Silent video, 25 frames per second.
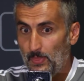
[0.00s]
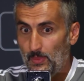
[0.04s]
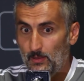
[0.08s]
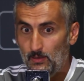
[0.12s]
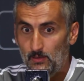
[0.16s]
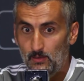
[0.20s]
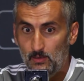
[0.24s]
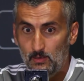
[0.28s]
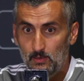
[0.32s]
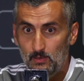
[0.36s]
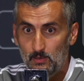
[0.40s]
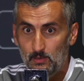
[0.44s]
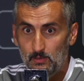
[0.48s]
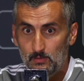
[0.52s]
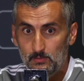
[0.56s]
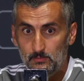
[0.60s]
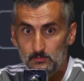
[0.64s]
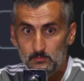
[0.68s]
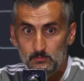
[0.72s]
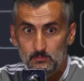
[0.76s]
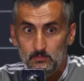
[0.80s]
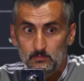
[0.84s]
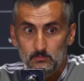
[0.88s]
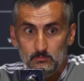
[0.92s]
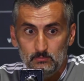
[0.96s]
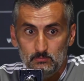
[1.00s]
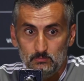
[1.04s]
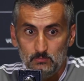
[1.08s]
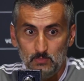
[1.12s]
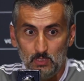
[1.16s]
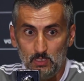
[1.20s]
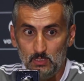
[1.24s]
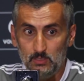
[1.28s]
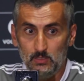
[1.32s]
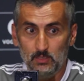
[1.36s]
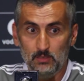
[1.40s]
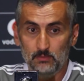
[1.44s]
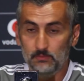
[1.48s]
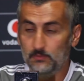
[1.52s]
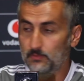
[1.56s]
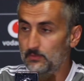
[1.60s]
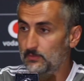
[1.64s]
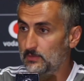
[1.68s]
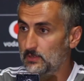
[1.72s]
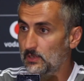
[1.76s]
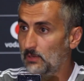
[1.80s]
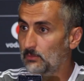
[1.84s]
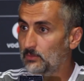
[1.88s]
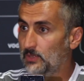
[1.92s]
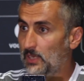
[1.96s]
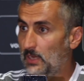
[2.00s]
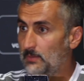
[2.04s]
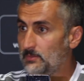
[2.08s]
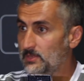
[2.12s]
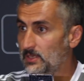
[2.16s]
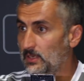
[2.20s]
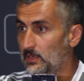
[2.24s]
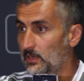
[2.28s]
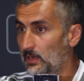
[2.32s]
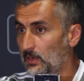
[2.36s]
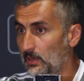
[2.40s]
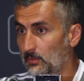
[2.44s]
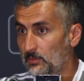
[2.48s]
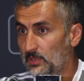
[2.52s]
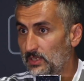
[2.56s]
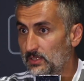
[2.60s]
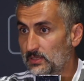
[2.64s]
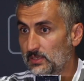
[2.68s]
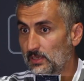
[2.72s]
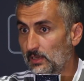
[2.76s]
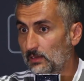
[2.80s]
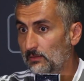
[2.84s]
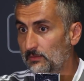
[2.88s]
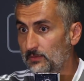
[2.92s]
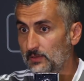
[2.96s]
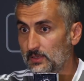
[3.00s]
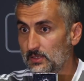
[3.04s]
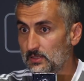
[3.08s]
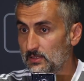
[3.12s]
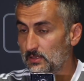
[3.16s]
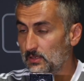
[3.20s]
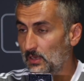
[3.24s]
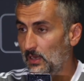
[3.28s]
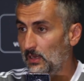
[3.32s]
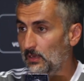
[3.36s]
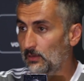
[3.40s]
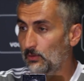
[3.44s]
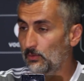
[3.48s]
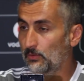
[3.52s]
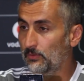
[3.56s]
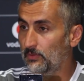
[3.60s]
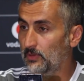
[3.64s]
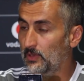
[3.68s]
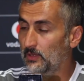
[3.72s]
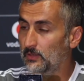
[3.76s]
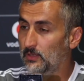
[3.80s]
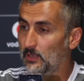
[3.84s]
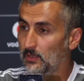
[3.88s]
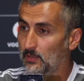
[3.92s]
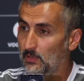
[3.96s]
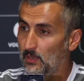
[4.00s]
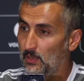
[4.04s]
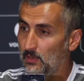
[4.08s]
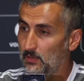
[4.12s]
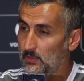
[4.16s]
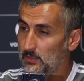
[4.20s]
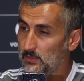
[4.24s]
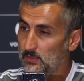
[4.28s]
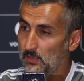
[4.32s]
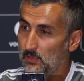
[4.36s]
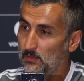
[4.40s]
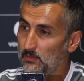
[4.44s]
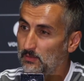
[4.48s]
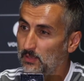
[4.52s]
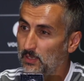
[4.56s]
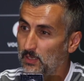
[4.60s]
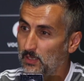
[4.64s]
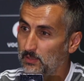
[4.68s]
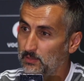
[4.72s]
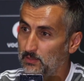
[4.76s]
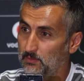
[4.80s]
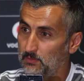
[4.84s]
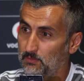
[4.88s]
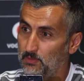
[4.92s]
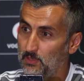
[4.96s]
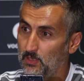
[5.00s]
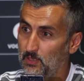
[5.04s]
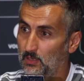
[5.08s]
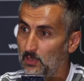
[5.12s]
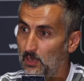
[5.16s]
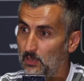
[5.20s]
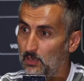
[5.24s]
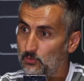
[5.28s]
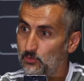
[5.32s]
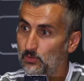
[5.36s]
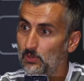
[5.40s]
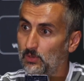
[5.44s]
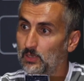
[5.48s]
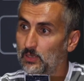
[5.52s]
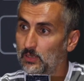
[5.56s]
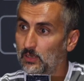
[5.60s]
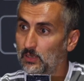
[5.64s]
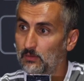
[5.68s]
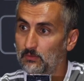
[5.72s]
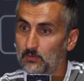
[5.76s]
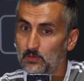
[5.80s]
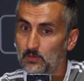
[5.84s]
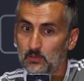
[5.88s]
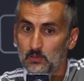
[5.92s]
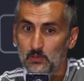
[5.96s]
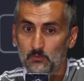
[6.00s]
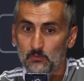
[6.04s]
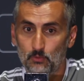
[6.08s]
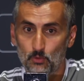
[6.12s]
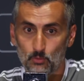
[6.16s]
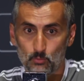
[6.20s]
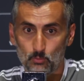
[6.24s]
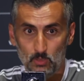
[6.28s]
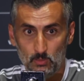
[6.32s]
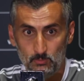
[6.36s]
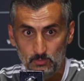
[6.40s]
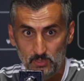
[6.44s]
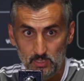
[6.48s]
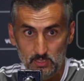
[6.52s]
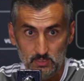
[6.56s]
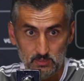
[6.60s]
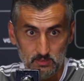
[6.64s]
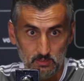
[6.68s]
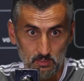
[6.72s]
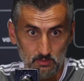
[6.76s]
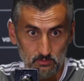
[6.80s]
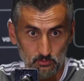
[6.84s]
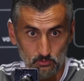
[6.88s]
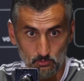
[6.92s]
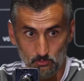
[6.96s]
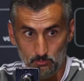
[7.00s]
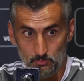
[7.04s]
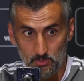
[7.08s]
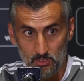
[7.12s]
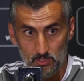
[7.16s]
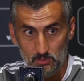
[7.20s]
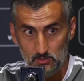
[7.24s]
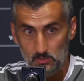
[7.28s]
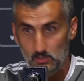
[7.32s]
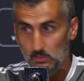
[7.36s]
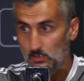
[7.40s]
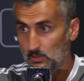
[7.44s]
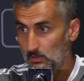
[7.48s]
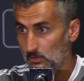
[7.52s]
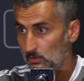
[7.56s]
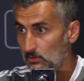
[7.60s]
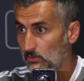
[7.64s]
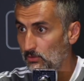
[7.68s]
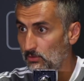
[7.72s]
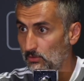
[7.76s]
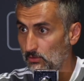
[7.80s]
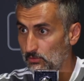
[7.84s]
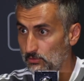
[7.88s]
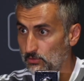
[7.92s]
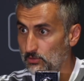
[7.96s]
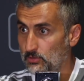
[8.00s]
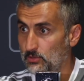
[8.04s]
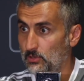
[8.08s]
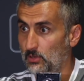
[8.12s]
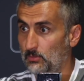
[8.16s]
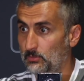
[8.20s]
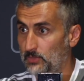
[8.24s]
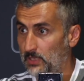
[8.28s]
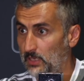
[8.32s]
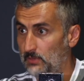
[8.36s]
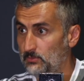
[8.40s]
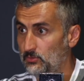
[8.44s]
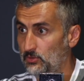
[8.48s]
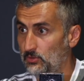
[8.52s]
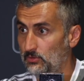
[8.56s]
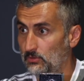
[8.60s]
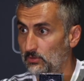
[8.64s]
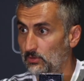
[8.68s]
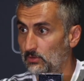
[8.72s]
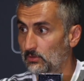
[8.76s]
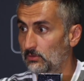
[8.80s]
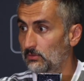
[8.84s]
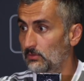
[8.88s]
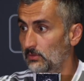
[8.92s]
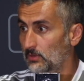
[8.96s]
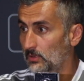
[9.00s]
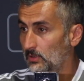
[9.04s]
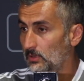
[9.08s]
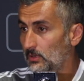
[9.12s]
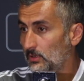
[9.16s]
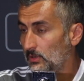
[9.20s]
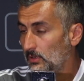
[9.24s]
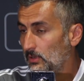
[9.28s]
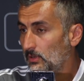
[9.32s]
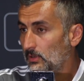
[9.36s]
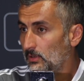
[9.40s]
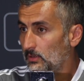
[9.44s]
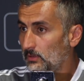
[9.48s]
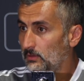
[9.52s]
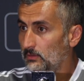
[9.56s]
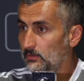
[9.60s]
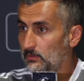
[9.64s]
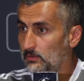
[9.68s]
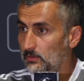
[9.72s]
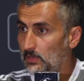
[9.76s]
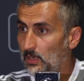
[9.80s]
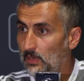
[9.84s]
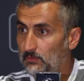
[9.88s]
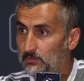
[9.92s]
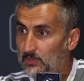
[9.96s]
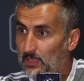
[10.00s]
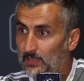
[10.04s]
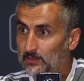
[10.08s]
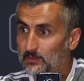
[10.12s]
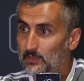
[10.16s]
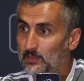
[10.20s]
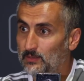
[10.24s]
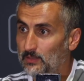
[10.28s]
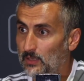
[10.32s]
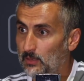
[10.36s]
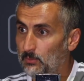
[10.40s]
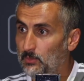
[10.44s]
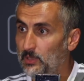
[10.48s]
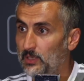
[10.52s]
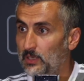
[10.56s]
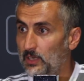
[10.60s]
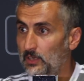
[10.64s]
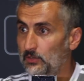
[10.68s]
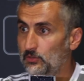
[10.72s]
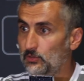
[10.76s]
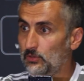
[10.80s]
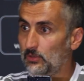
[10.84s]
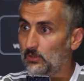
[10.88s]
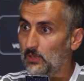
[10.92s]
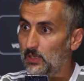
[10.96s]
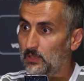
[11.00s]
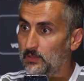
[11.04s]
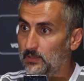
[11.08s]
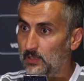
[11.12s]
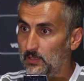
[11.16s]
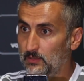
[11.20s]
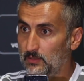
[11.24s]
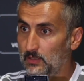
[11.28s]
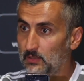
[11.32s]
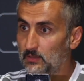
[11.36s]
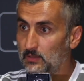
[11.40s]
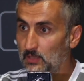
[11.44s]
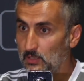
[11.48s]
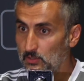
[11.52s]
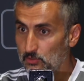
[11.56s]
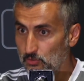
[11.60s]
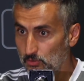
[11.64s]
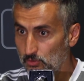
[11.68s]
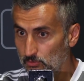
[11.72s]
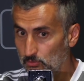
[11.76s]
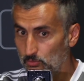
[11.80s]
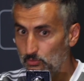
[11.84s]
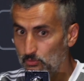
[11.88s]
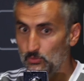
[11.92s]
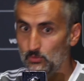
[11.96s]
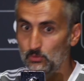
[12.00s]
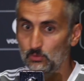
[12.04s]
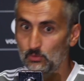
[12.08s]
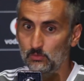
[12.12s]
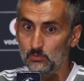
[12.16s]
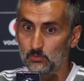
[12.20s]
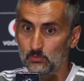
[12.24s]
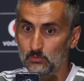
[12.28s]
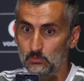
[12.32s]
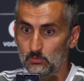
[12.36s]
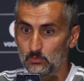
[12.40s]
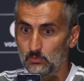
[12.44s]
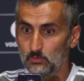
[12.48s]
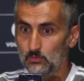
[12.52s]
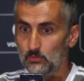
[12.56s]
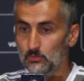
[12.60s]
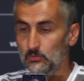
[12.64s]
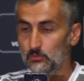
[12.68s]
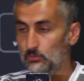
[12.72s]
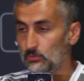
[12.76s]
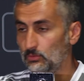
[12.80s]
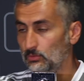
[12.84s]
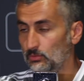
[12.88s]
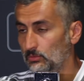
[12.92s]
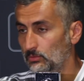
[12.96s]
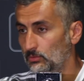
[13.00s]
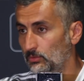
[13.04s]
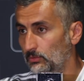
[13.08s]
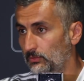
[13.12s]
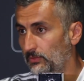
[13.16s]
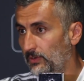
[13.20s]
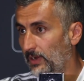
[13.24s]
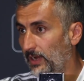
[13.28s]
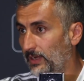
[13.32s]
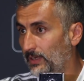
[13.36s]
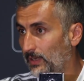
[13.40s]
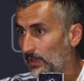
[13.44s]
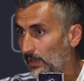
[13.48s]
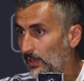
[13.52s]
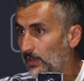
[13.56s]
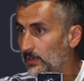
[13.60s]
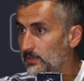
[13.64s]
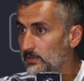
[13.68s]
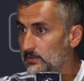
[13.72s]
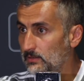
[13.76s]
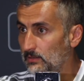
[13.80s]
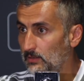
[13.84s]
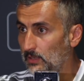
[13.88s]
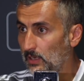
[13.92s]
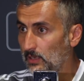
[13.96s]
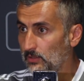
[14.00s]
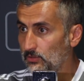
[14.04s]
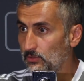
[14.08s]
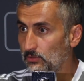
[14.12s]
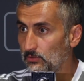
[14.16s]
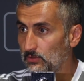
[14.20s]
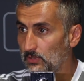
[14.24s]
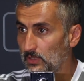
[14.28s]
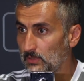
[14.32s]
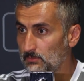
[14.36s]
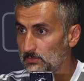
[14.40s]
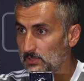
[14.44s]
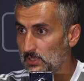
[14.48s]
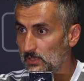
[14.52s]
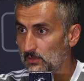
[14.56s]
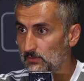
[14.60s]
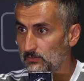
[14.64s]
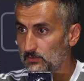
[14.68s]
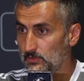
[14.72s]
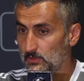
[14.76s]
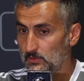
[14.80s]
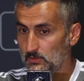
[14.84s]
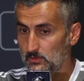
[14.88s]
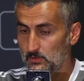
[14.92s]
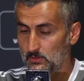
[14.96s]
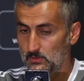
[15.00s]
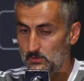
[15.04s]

And if sometimes they are a bit selfish, I don't think that is a negative thing, actually. I think the forward players needs to be also sometimes, you know, have that determination and that intention to finalize the action themselves.